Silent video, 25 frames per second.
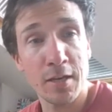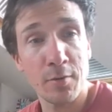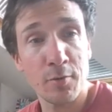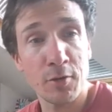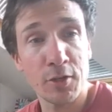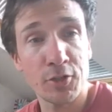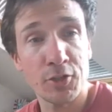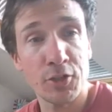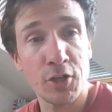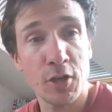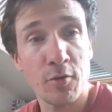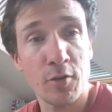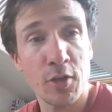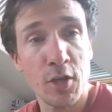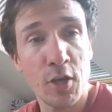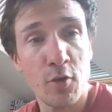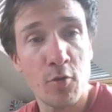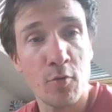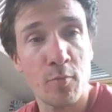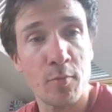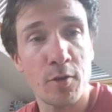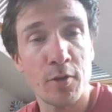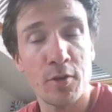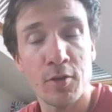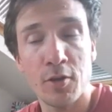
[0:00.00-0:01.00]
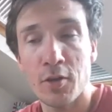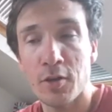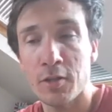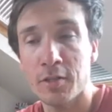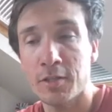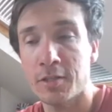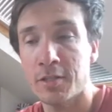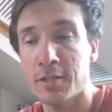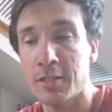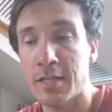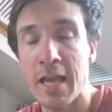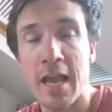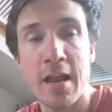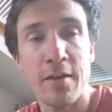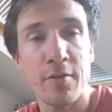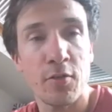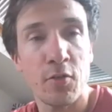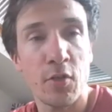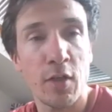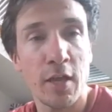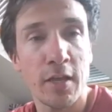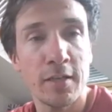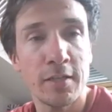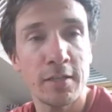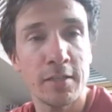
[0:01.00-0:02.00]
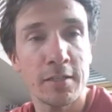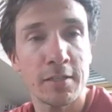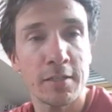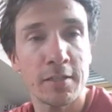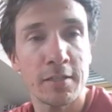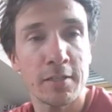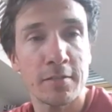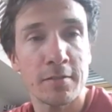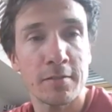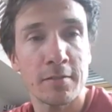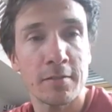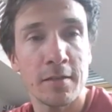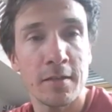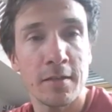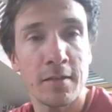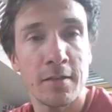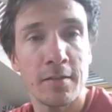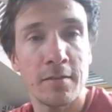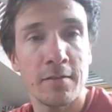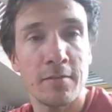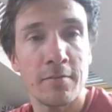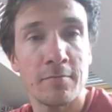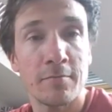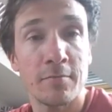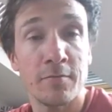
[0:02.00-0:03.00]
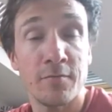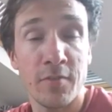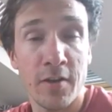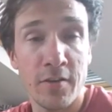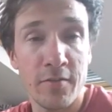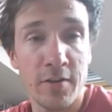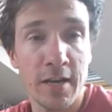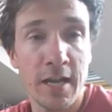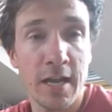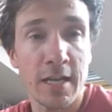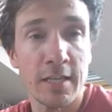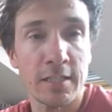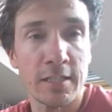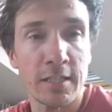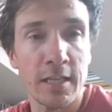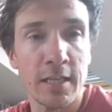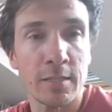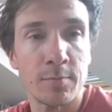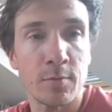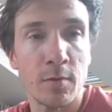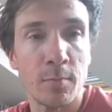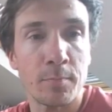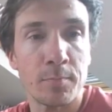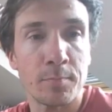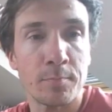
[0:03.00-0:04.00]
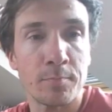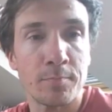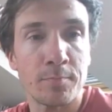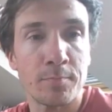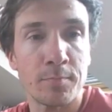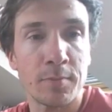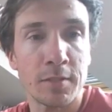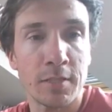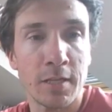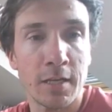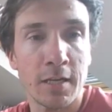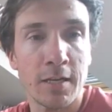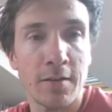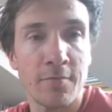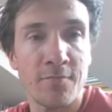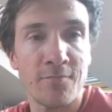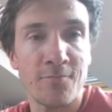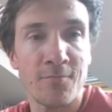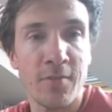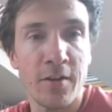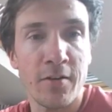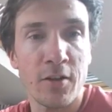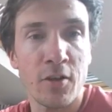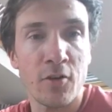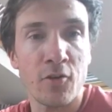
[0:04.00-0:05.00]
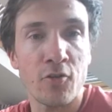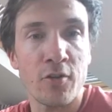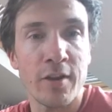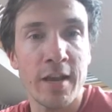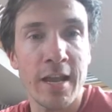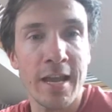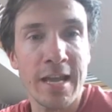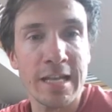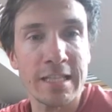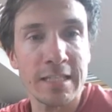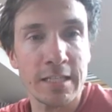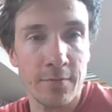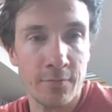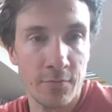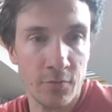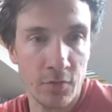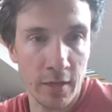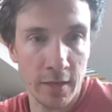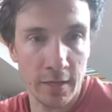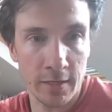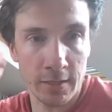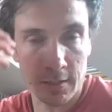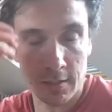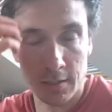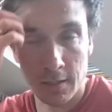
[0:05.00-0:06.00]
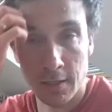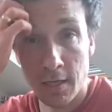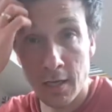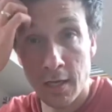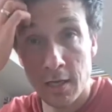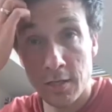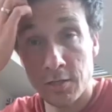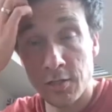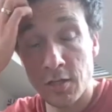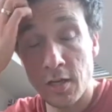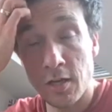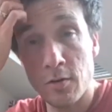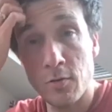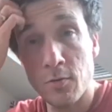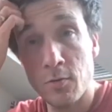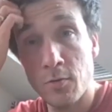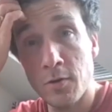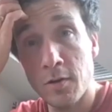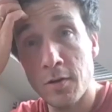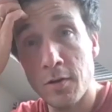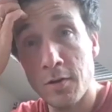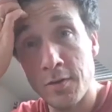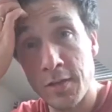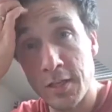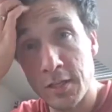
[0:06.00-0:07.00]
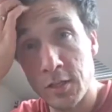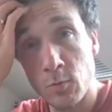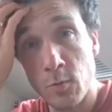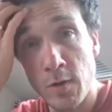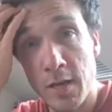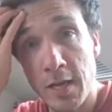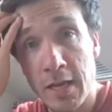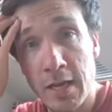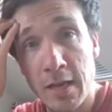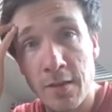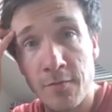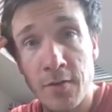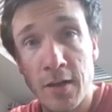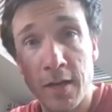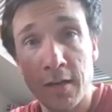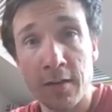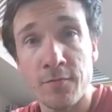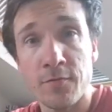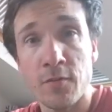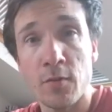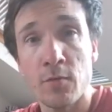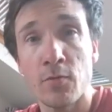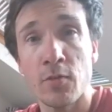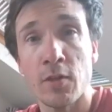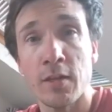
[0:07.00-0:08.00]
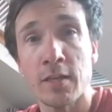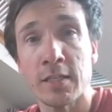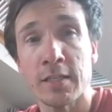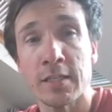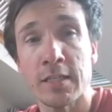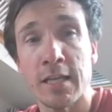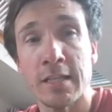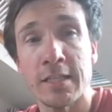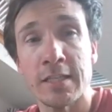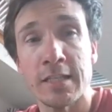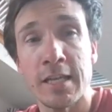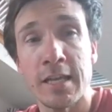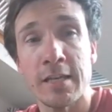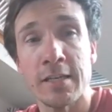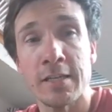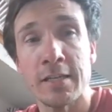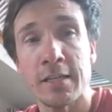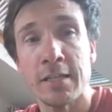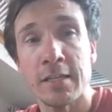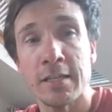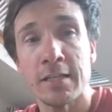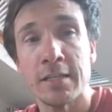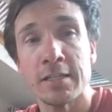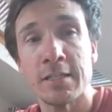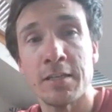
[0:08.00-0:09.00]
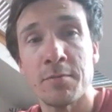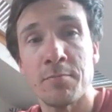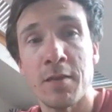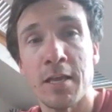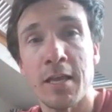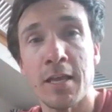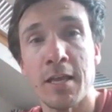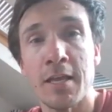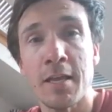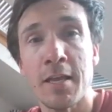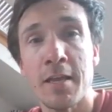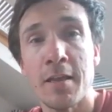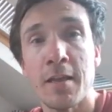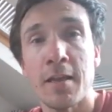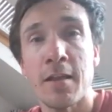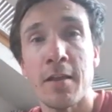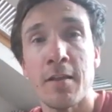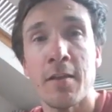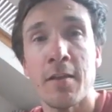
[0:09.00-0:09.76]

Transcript: that I want to show you, but not scary things. Very nice things, but particularly very creative things. So this week I've had a few things sent in to me